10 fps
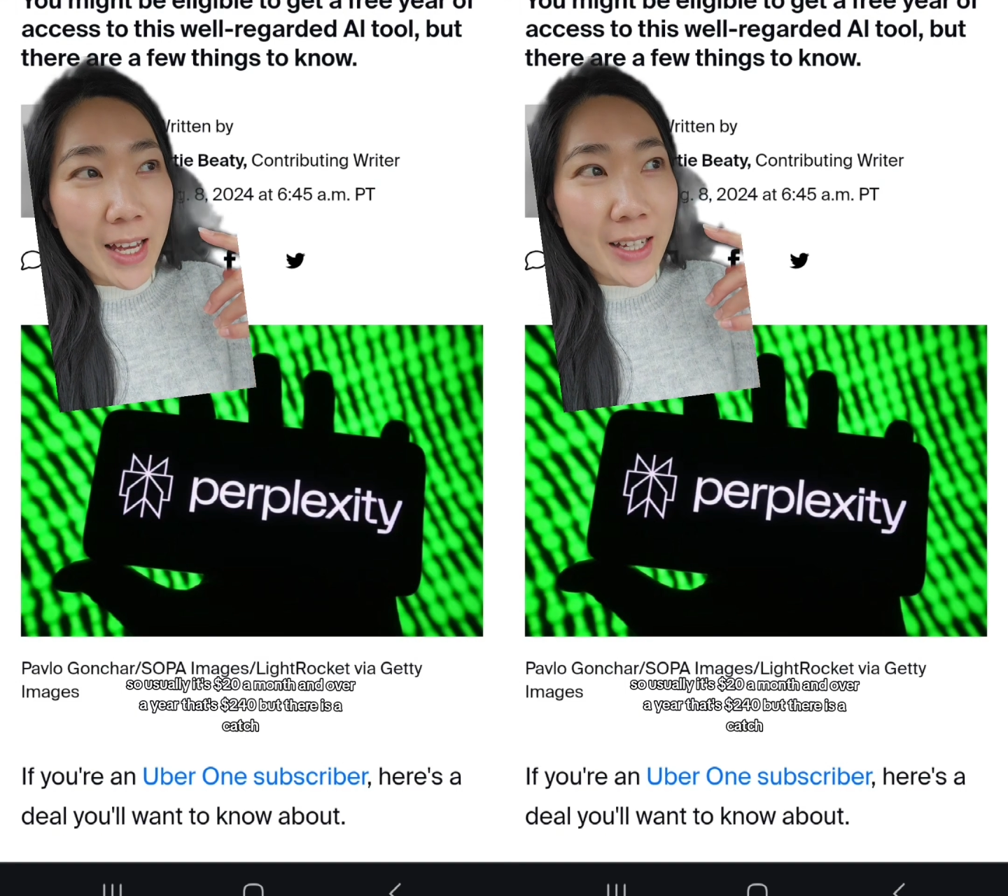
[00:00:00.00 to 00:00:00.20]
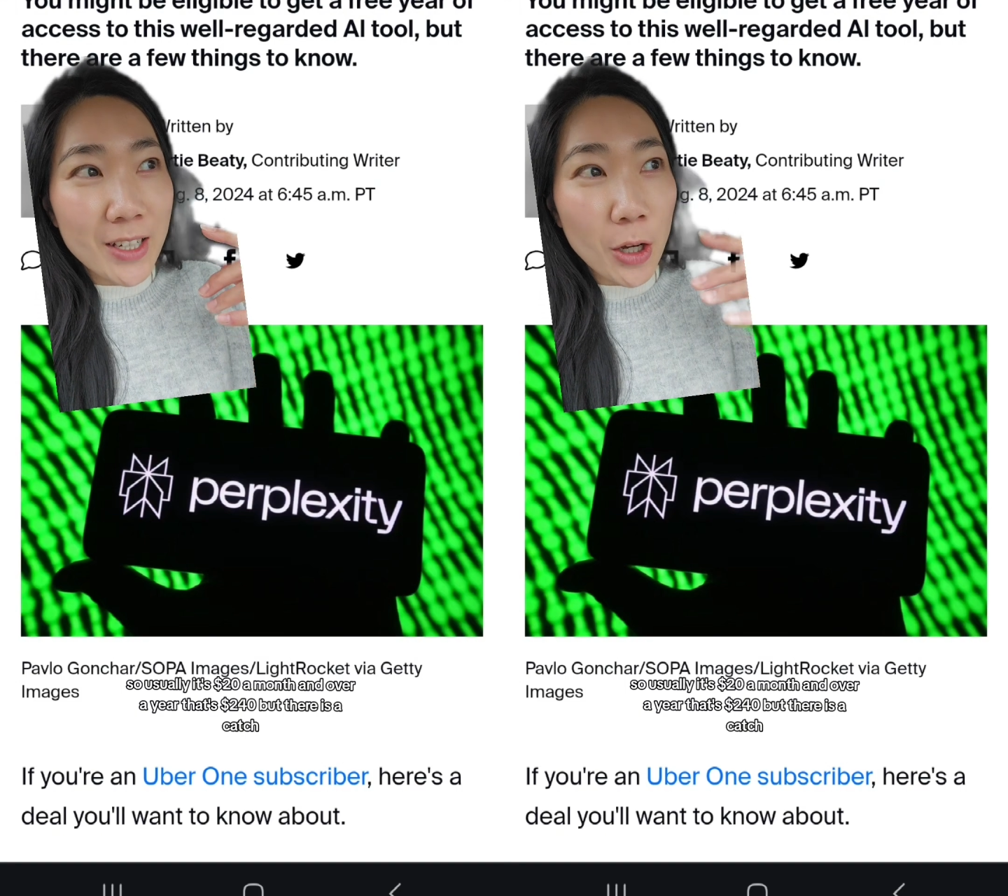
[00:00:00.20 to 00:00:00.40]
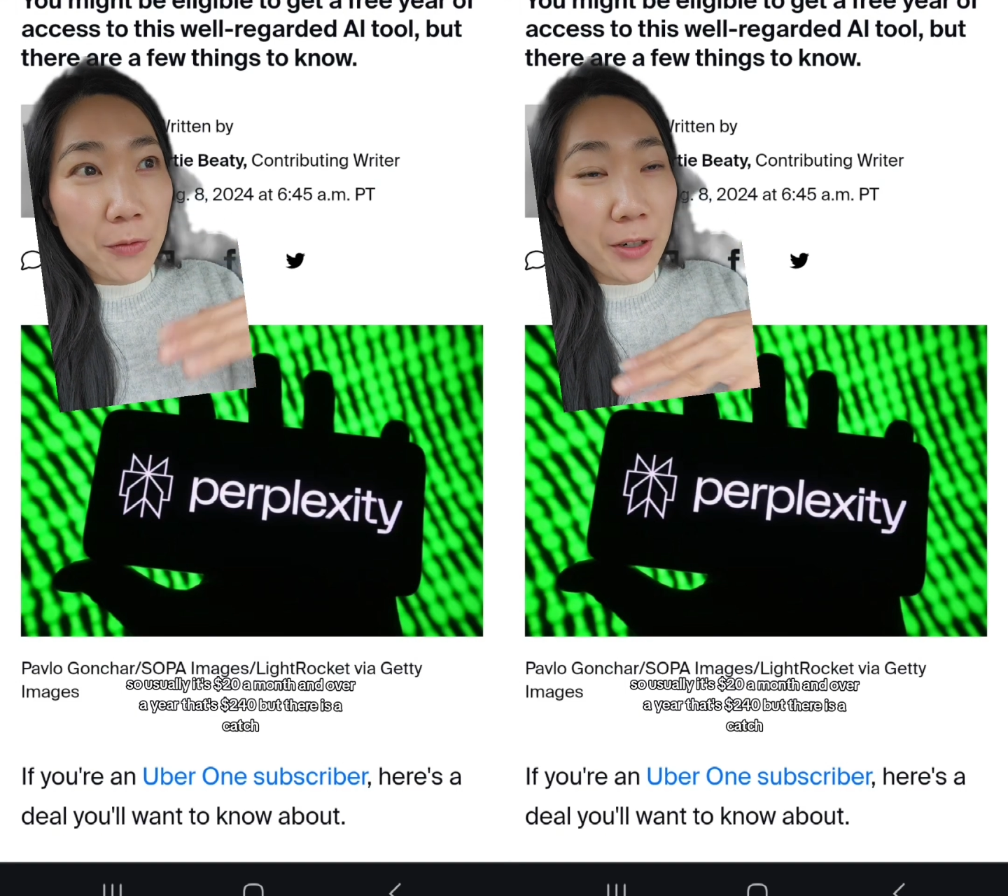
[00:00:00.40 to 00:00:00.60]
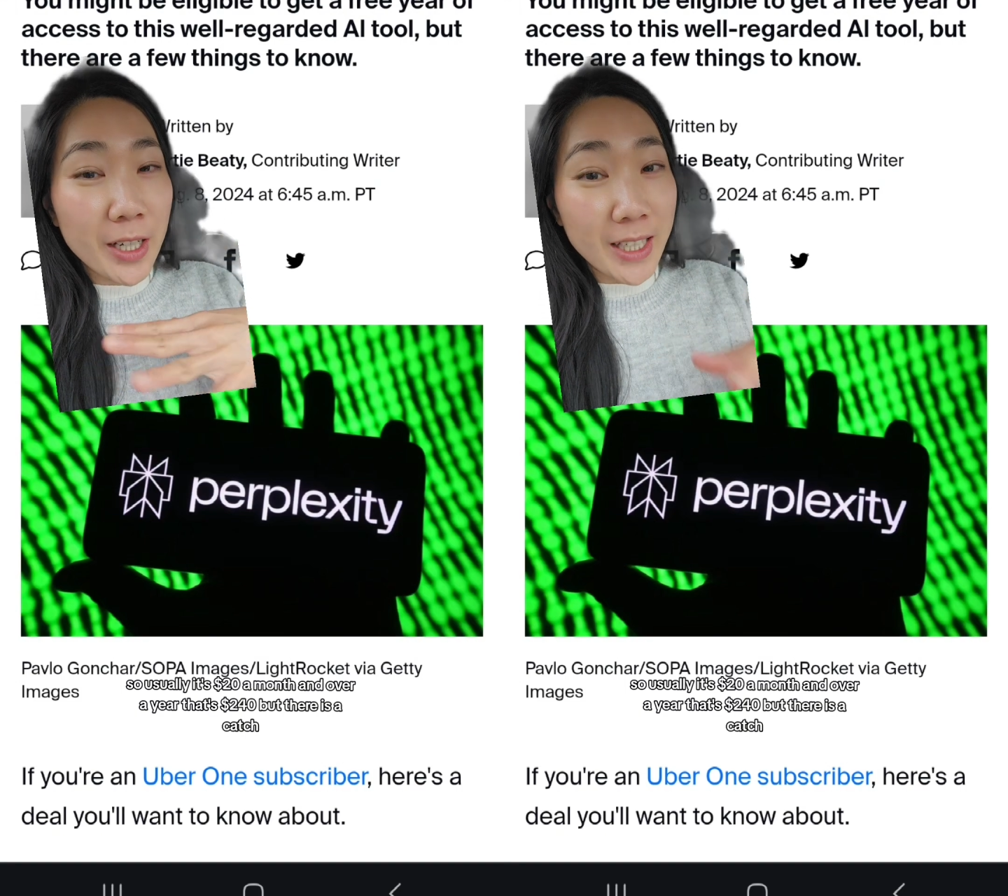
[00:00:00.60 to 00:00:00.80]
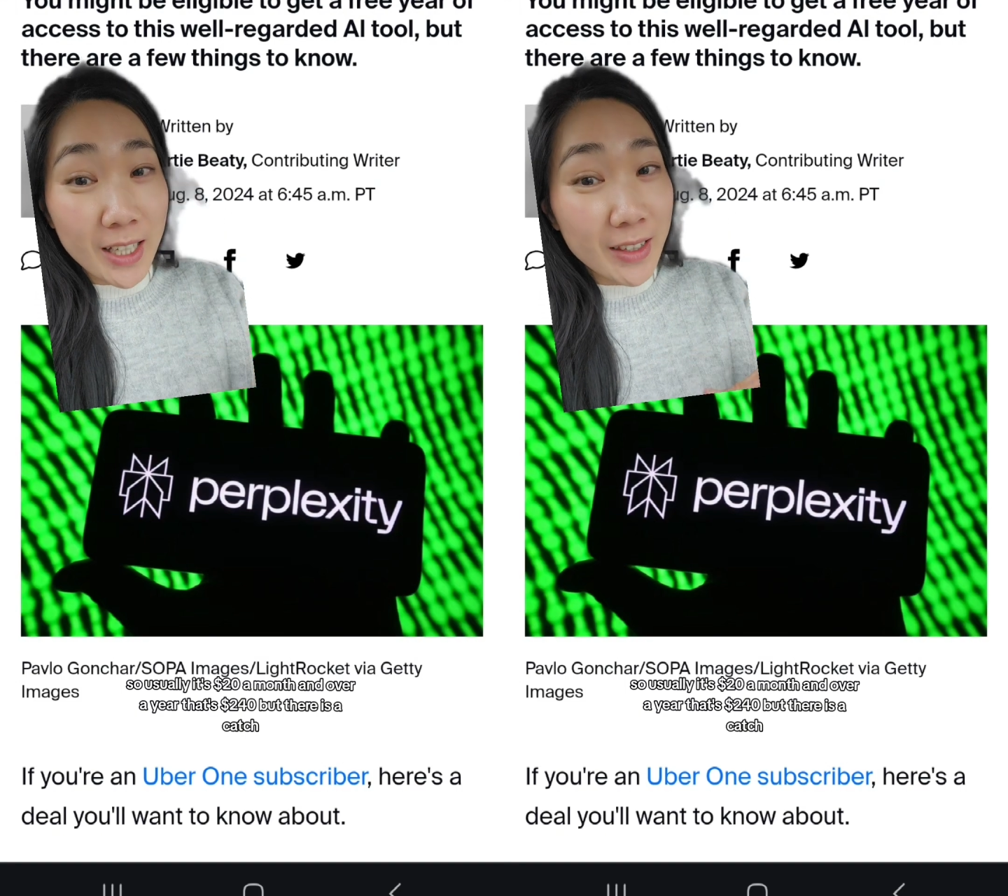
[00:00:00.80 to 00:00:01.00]
and
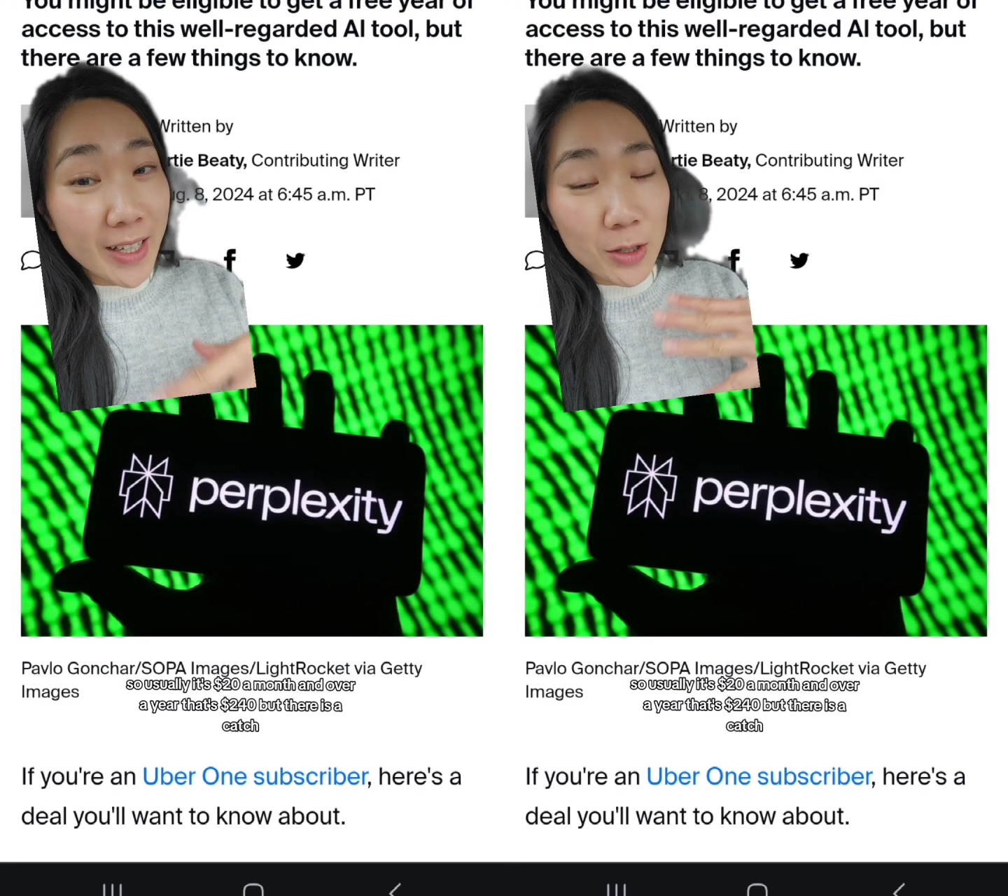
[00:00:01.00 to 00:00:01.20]
over a year